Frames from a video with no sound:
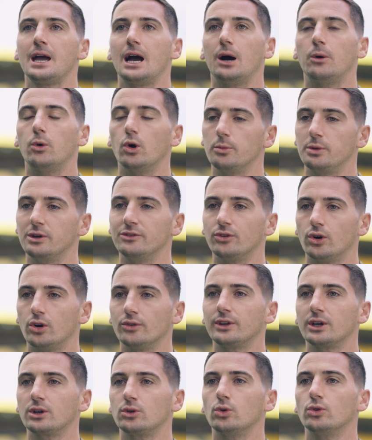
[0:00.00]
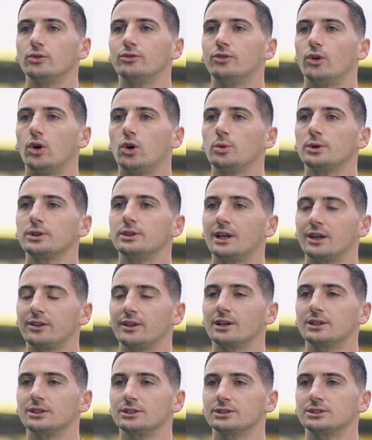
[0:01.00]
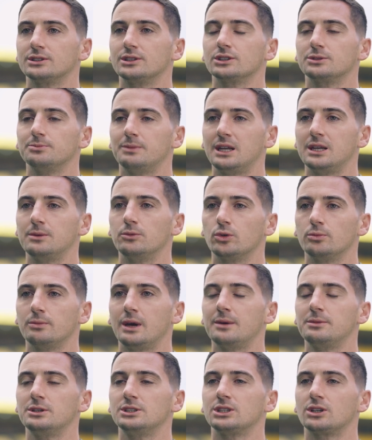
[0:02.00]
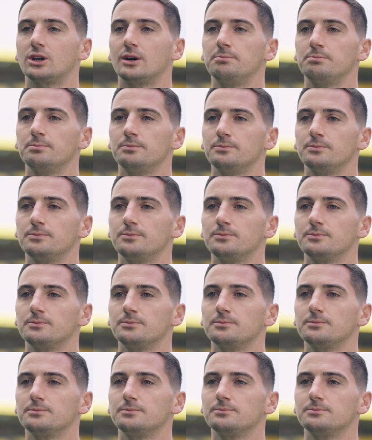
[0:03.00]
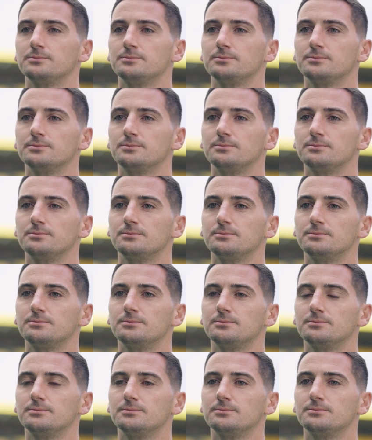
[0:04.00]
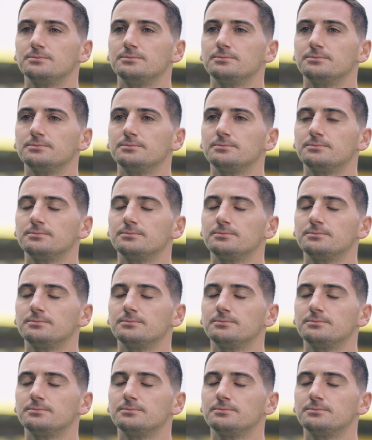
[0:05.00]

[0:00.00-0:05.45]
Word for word: I want to be involved in going forward, and I think there's there's many more memories to come. And Norwich fans will be aware, obviously,